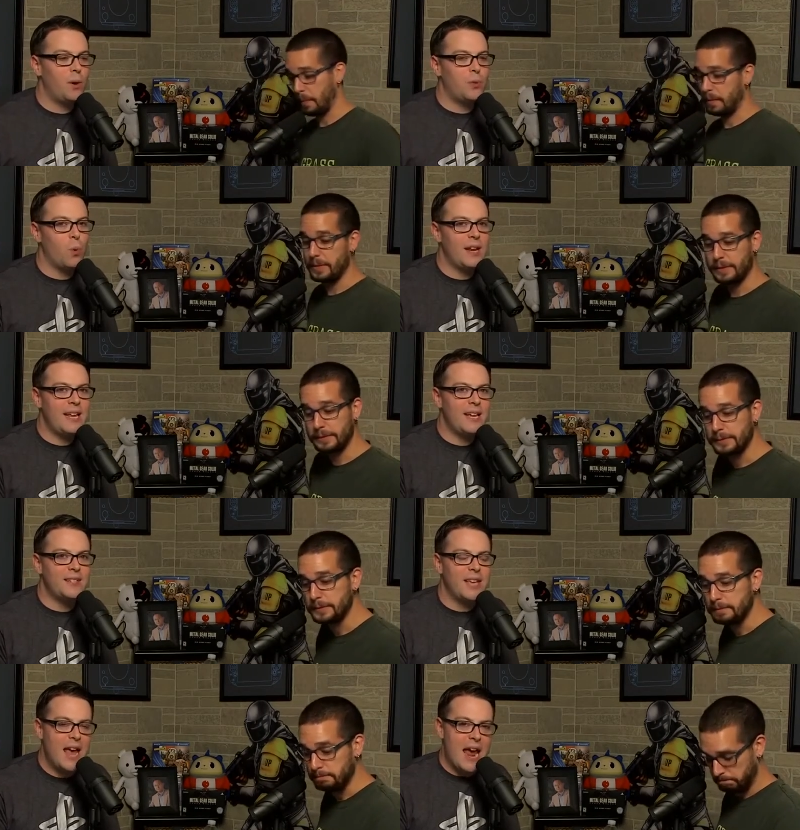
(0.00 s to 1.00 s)
Speaker 1: with what
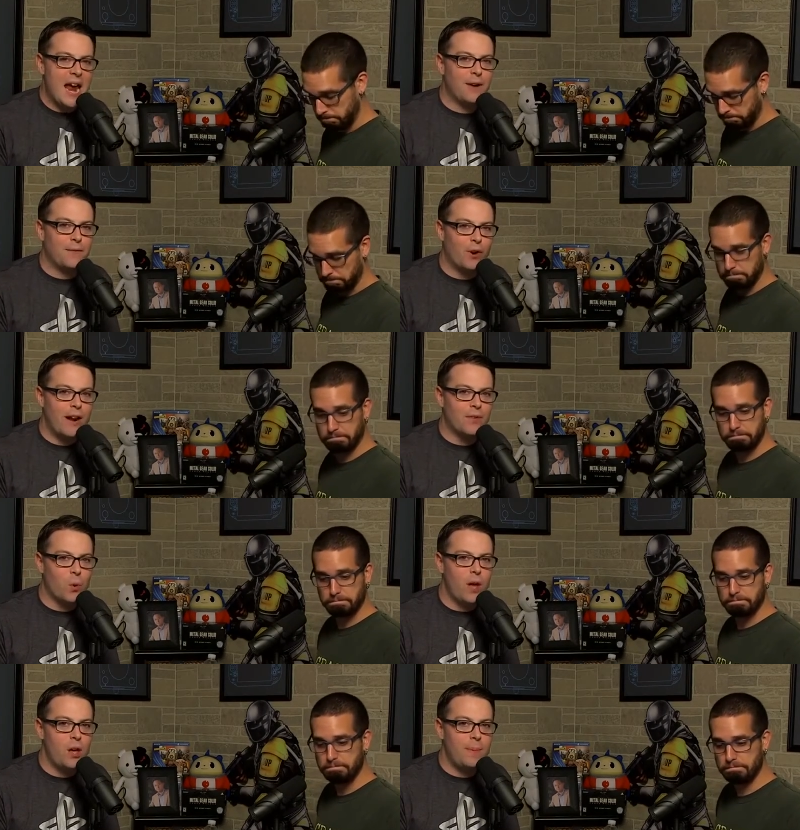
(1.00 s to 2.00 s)
is and forever
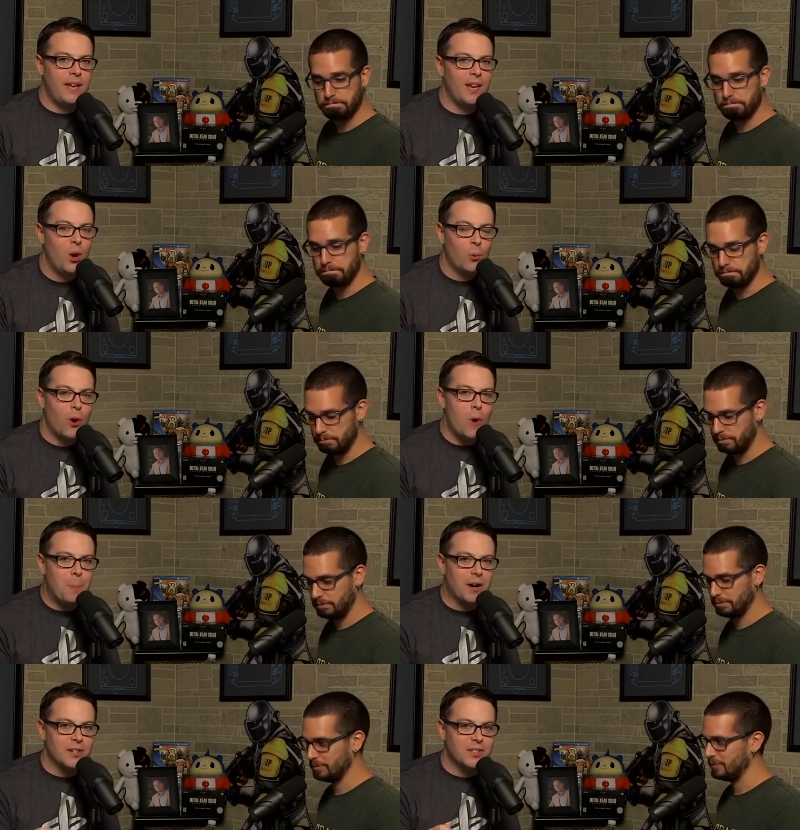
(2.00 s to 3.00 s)
will be
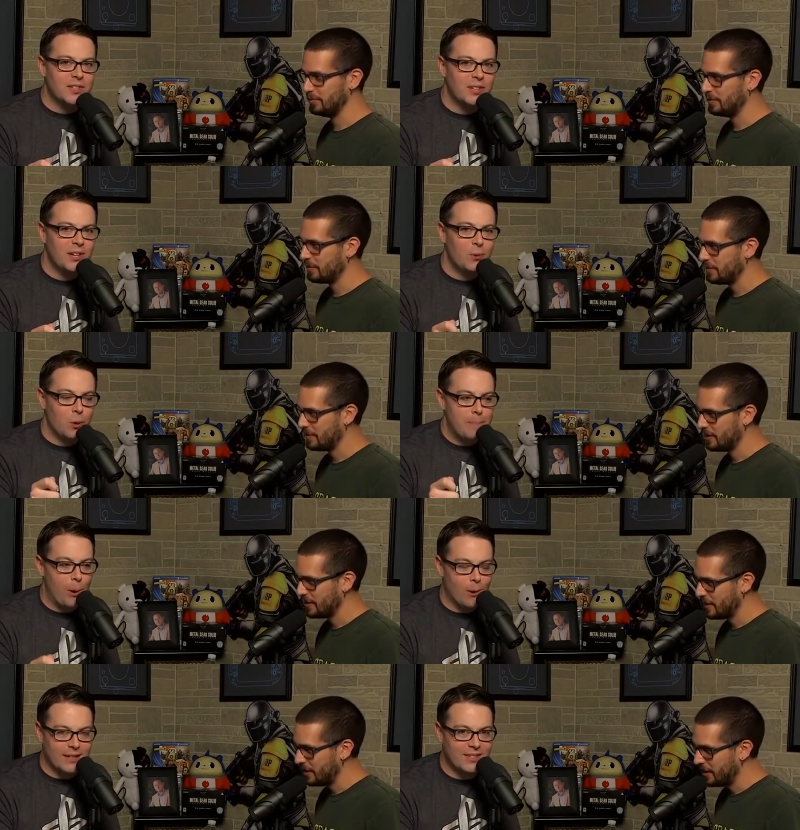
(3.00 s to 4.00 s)
Roper's
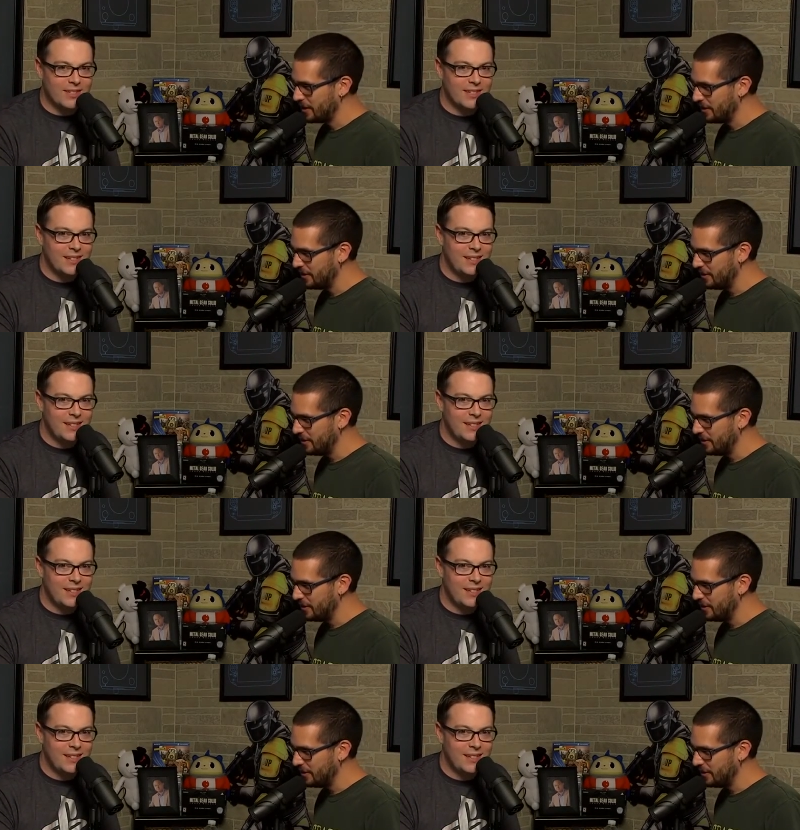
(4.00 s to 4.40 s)
report.